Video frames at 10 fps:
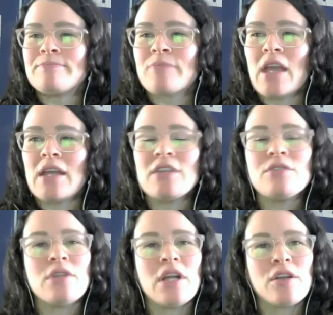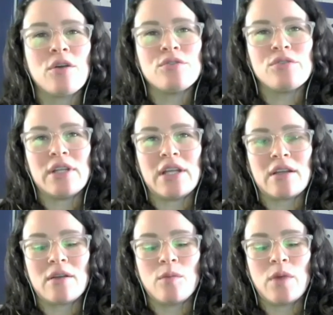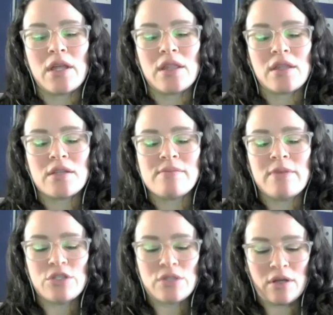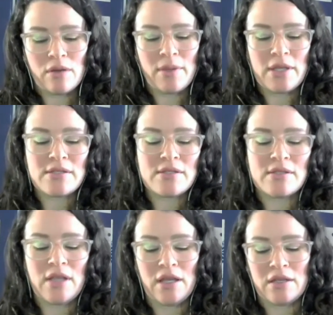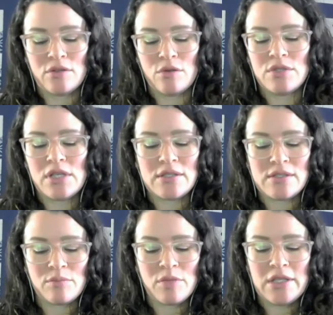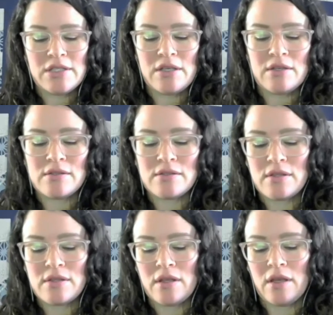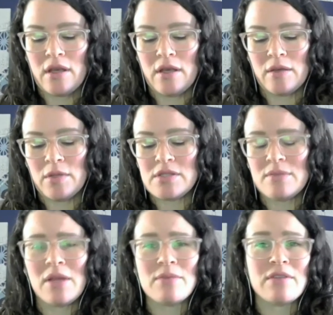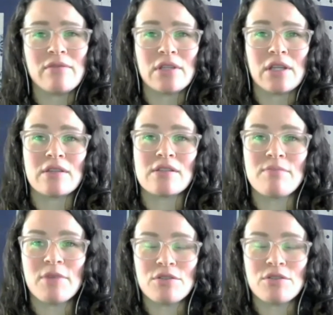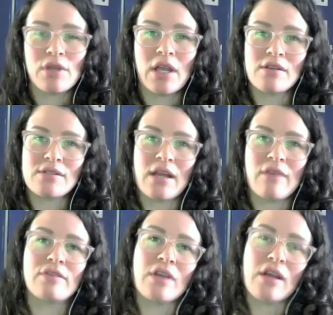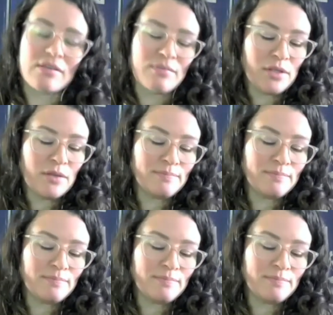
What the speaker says: And I do a lot of co-treating with speech therapists and OTs and PTs, and sometimes even like the spiritual care staff at the hospital.